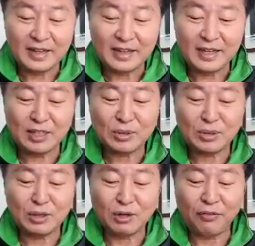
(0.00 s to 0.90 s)
he saw
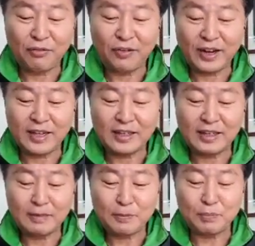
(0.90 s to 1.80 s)
the afraid,
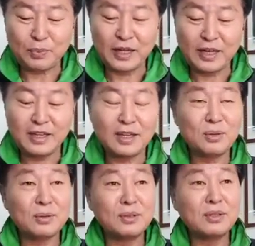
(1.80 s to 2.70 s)
beginning
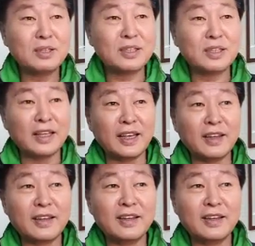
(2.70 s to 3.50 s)
to sink.